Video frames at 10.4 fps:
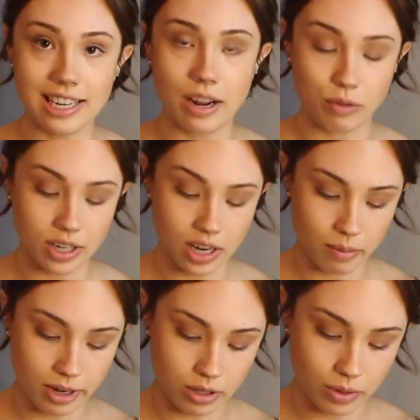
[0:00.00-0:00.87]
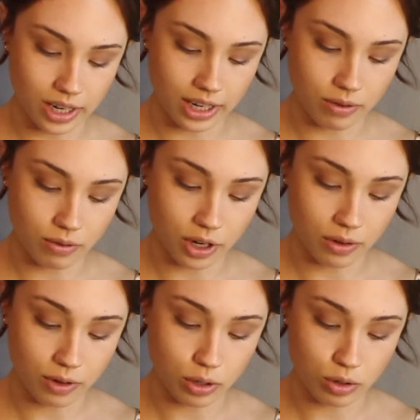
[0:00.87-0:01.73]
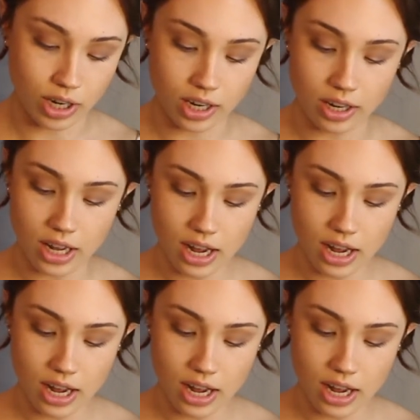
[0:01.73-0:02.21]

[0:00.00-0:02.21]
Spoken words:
and every time I do it I get very frustrated.